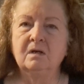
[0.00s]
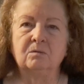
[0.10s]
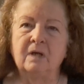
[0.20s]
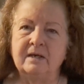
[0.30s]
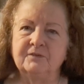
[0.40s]

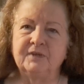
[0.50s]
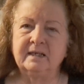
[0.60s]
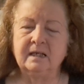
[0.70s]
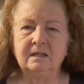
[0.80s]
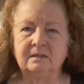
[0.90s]
Well, I didn't
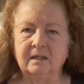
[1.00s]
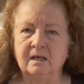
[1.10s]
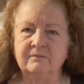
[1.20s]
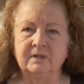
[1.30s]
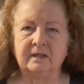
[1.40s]
think anything
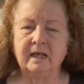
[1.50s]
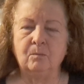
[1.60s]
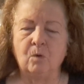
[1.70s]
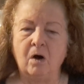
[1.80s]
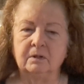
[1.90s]
of it. I
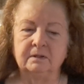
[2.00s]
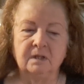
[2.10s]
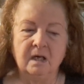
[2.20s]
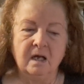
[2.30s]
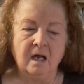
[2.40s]
kept walking.
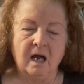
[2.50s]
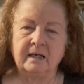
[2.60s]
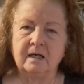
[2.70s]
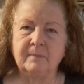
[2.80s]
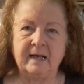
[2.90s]
I
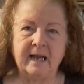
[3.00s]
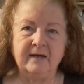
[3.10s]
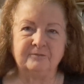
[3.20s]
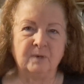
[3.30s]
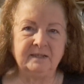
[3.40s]
got about
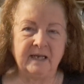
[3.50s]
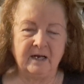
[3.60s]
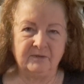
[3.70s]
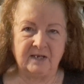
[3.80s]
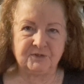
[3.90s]
halfway
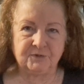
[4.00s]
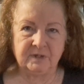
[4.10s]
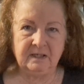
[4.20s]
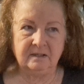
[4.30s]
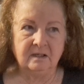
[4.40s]
down that
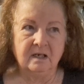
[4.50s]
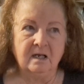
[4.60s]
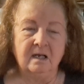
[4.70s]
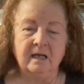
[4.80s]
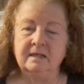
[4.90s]
street,
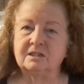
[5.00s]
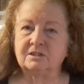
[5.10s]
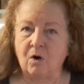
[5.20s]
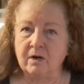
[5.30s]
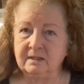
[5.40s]
and it
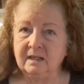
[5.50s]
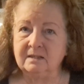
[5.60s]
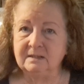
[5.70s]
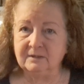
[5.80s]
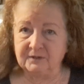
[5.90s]
started
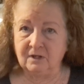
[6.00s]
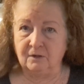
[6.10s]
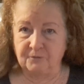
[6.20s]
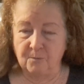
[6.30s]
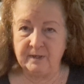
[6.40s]
getting
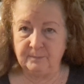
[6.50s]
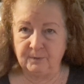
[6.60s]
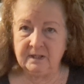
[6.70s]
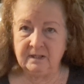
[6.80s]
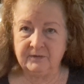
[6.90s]
difficult for me to
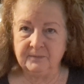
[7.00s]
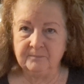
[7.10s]
breathe.